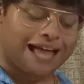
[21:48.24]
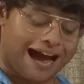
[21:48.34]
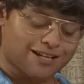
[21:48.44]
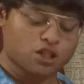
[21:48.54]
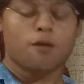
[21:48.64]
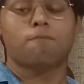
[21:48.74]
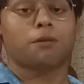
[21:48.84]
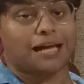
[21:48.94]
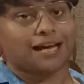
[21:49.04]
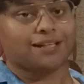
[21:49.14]
dash.
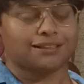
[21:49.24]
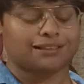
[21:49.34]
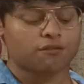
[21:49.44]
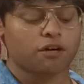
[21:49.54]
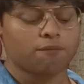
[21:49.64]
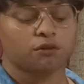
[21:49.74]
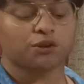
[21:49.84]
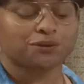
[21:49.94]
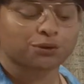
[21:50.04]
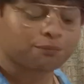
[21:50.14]
Plaire is the verb
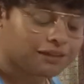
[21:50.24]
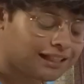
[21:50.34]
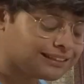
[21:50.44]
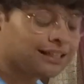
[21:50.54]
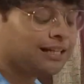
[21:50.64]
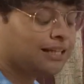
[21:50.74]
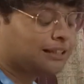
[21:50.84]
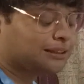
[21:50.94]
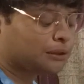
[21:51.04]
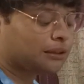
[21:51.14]
which means to please.
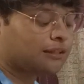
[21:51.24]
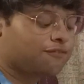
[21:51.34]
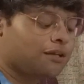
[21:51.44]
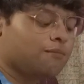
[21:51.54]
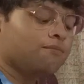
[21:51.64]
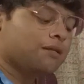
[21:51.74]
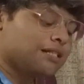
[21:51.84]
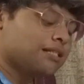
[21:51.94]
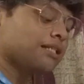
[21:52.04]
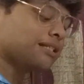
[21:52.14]
So the film
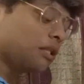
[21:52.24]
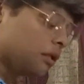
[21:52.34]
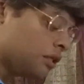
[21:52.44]
pleased us a